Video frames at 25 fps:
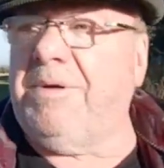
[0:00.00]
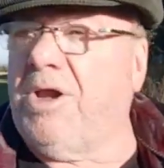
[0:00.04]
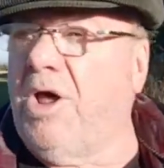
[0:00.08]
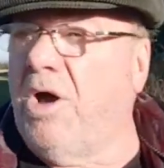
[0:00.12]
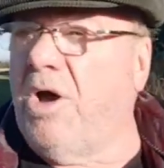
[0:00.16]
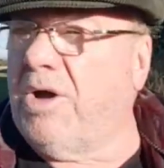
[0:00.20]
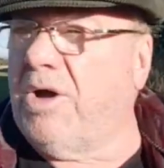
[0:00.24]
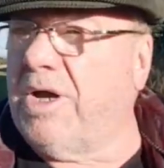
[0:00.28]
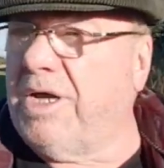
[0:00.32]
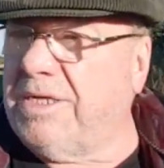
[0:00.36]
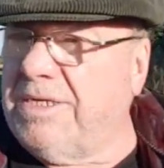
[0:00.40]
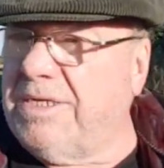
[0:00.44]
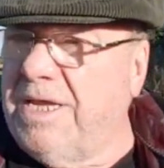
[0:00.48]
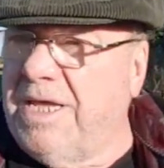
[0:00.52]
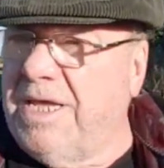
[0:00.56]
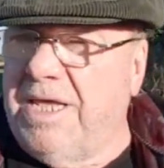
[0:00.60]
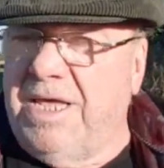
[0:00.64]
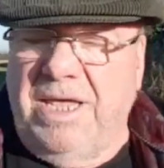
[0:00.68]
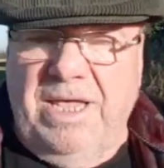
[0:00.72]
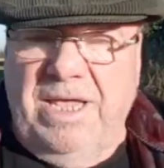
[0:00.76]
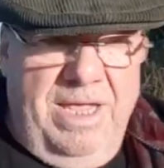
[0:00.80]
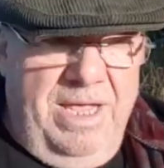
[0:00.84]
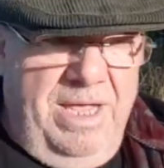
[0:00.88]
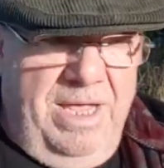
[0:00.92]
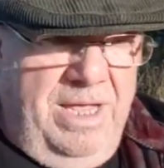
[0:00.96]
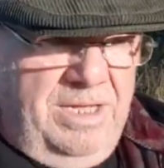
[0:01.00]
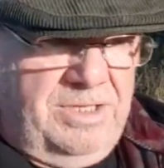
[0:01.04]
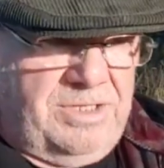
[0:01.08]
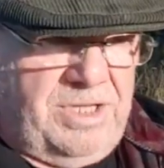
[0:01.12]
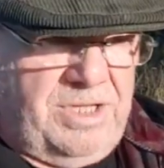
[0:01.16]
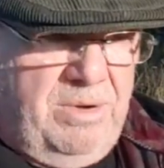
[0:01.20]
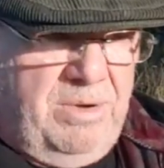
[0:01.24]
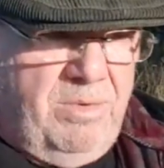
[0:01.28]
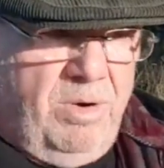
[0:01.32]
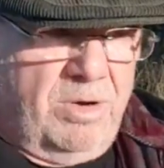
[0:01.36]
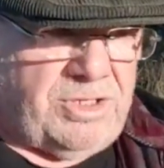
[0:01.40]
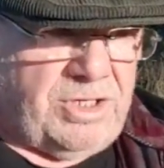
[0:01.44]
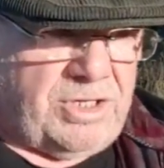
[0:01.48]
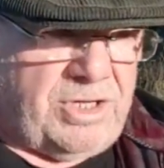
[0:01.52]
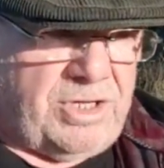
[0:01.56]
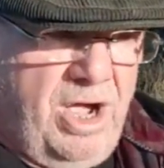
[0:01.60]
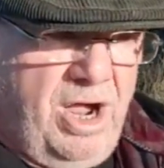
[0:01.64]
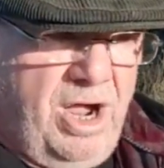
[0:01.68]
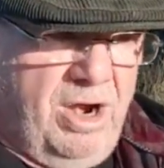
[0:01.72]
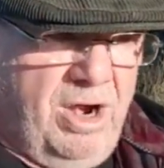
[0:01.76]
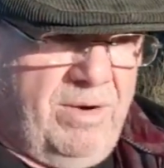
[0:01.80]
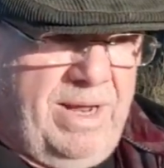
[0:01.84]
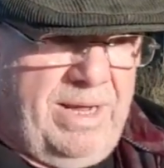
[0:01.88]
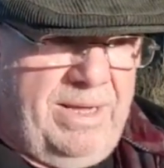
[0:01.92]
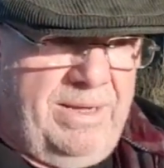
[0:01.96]
along and see what's
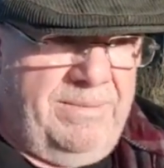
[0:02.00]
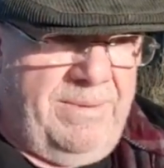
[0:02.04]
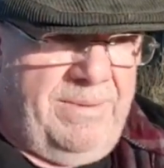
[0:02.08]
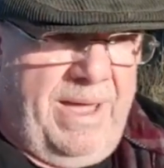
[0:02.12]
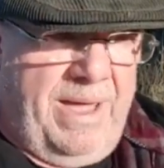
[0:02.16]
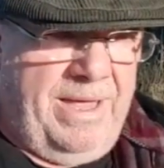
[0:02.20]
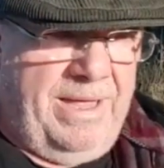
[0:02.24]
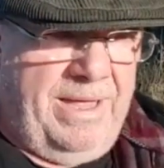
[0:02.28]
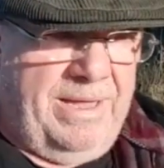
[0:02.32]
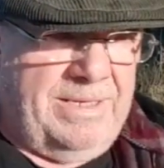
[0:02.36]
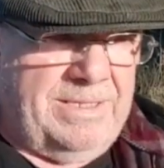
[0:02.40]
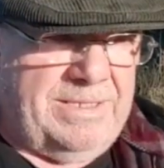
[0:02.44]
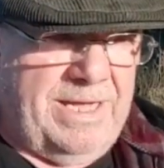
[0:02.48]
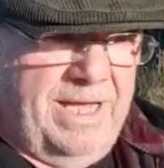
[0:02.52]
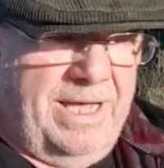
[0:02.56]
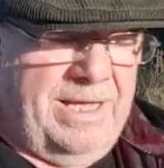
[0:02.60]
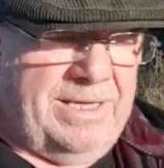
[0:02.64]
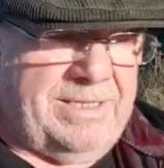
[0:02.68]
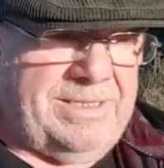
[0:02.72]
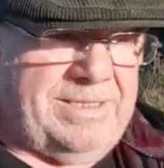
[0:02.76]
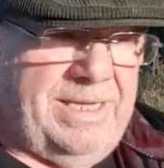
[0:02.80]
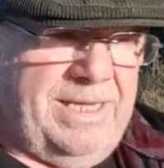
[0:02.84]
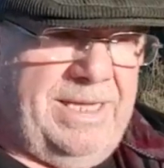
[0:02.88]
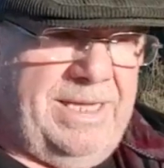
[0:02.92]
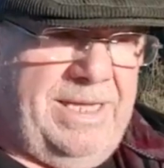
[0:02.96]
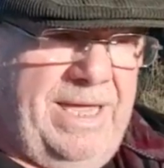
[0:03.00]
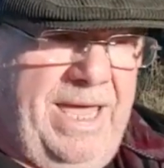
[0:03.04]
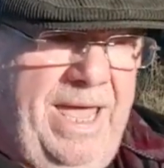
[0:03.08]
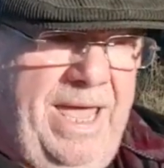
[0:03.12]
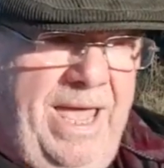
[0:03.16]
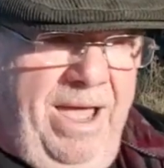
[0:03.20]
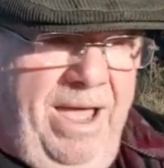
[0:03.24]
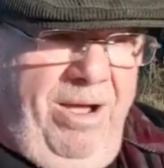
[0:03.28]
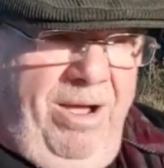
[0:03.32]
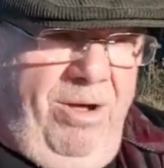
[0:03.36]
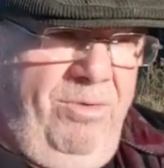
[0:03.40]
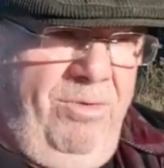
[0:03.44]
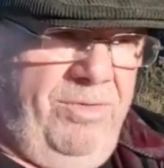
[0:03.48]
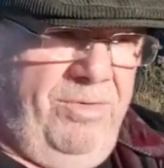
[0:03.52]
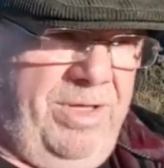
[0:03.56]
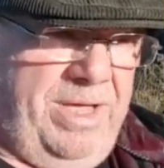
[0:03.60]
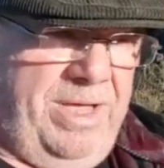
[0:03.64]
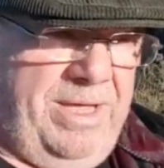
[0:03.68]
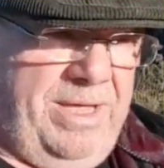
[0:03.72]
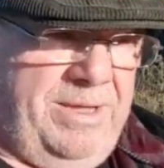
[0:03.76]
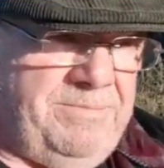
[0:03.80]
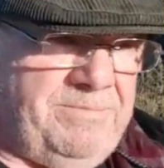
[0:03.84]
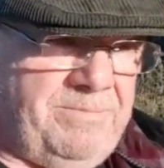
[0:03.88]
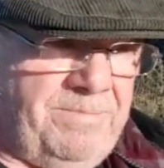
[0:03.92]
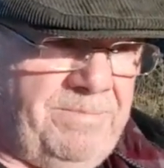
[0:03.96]
occurring and see how
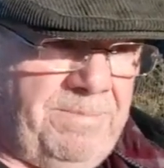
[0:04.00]
the